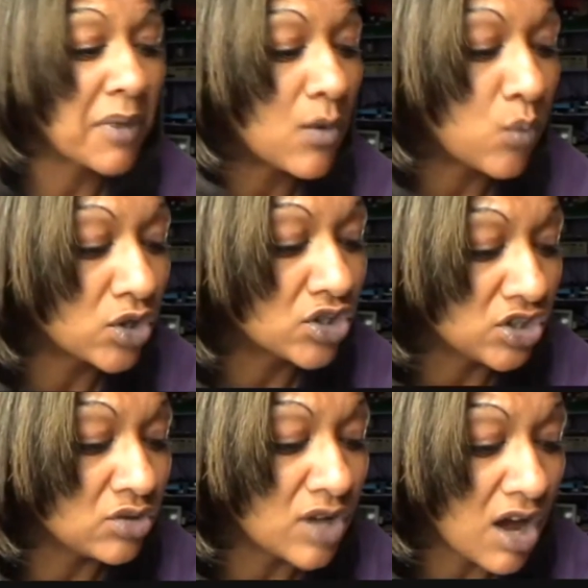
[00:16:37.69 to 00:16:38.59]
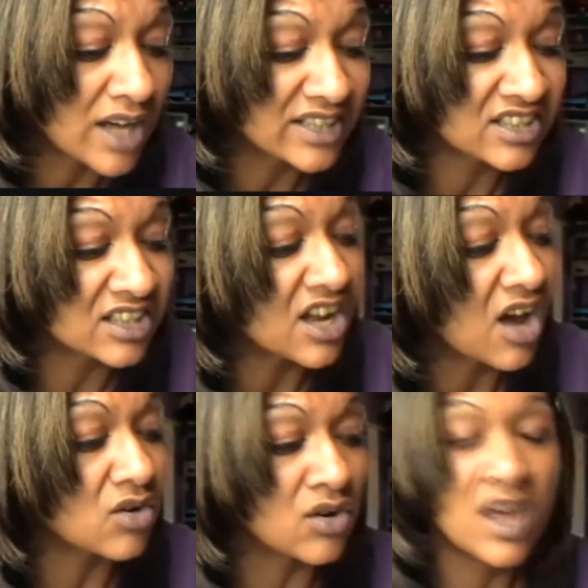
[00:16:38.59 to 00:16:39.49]
But I want you guys to
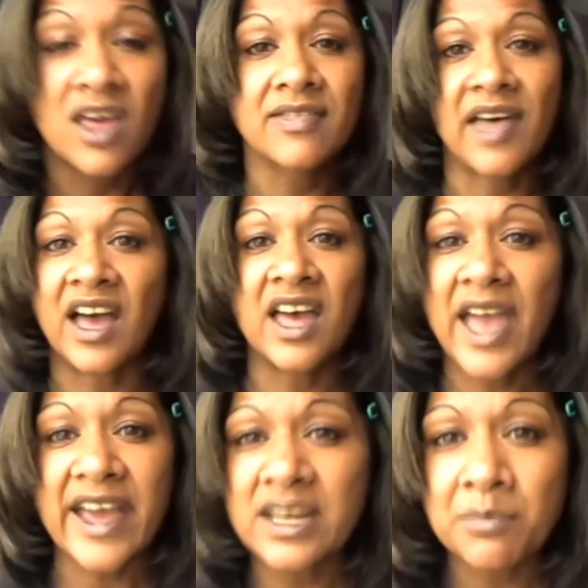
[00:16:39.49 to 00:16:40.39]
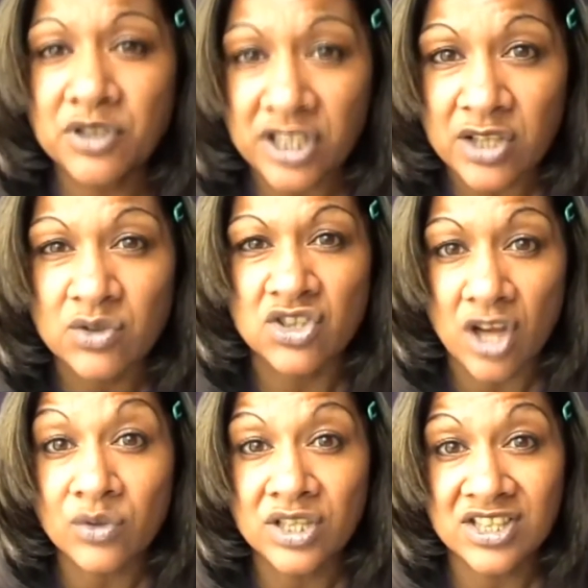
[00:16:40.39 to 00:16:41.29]
know that anybody who's
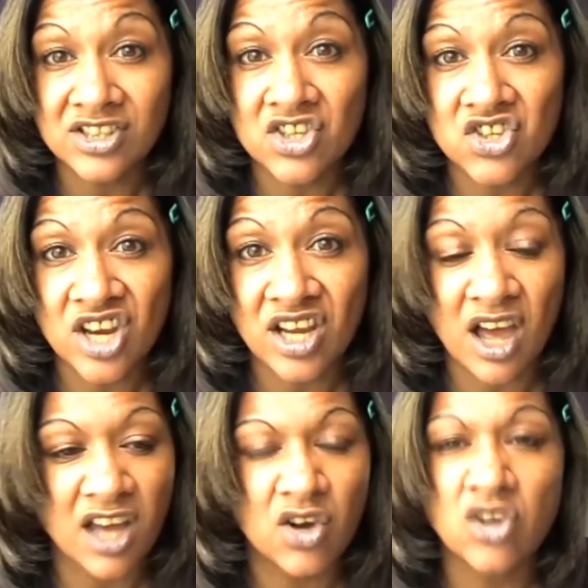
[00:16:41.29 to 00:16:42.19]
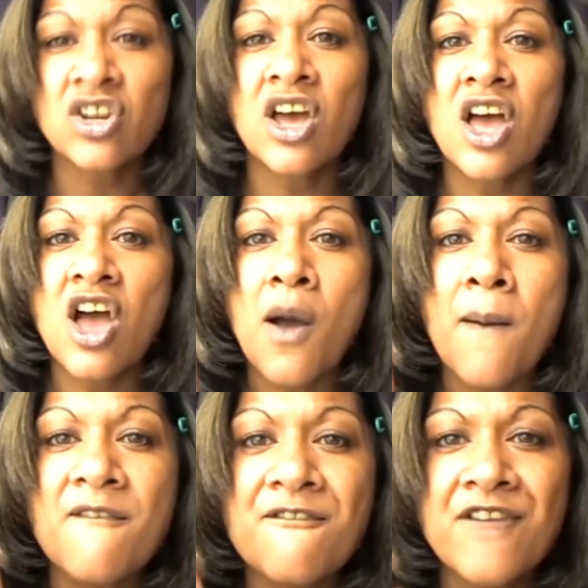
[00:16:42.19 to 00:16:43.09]
noticed this shit going on,
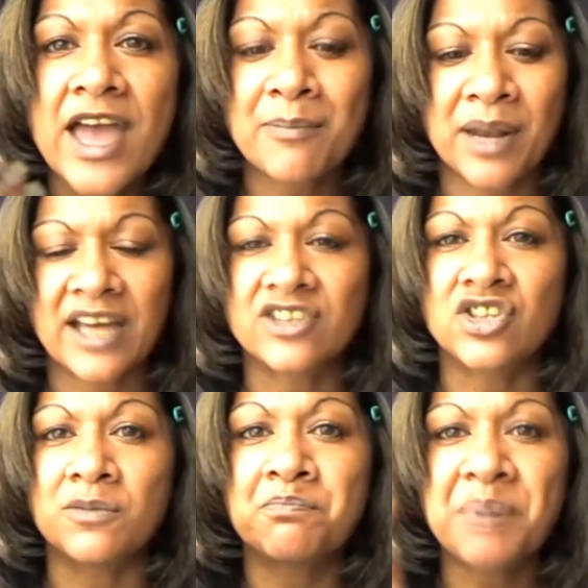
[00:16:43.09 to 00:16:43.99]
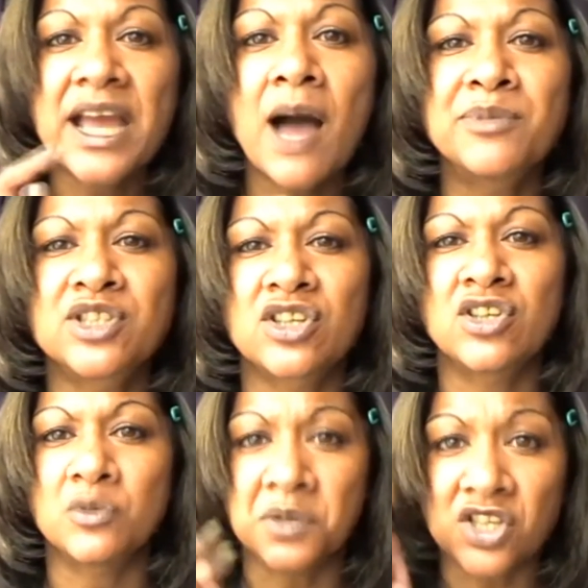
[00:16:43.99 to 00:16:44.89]
fair play to you, big ups to
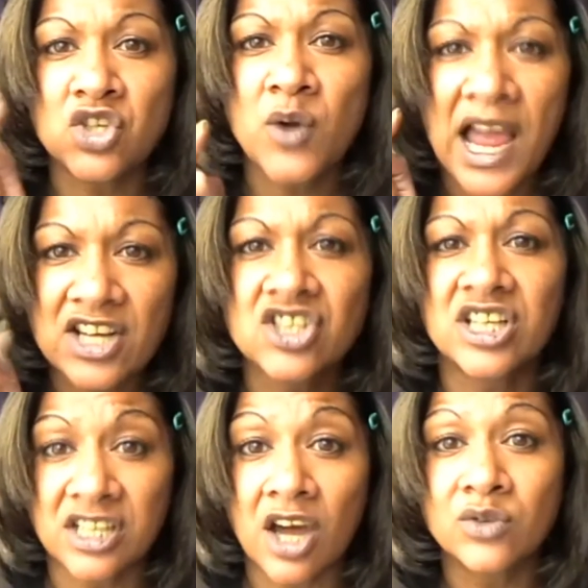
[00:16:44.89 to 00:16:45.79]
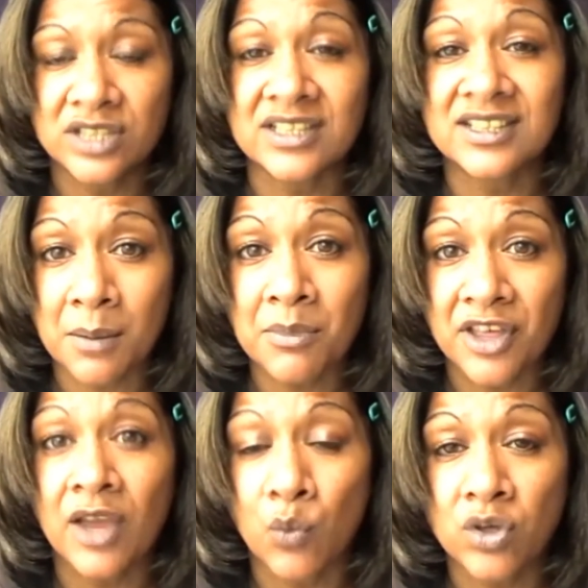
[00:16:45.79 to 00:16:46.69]
you, because you actually noticed
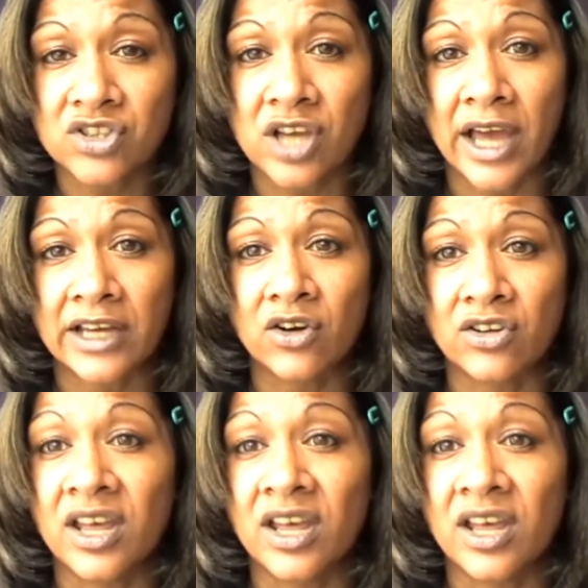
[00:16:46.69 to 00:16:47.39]
something was going